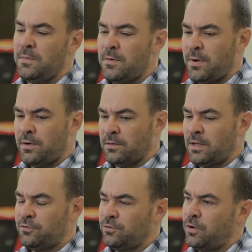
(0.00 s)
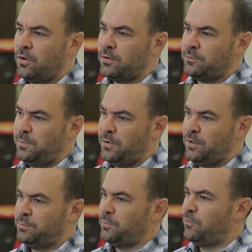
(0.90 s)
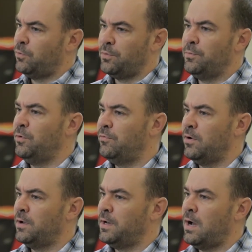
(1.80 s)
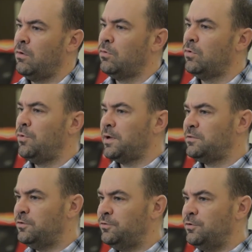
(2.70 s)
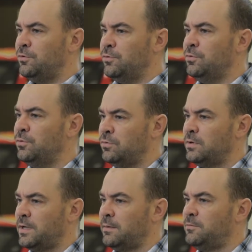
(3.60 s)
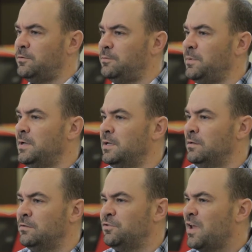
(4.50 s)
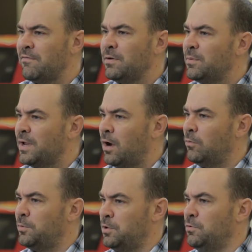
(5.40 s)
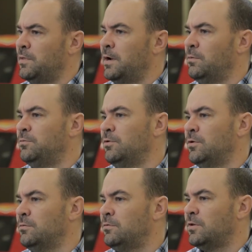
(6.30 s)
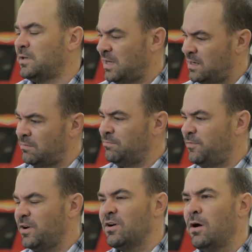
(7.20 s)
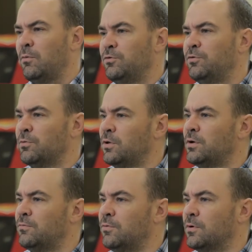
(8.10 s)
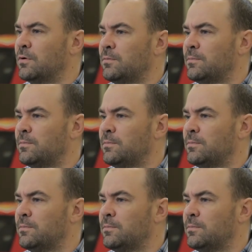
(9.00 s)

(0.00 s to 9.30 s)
me about your Legend car experience before we move on. How quick did you get up to speed, and did you have anybody helping you that helped you to kind of figure out what you were looking for?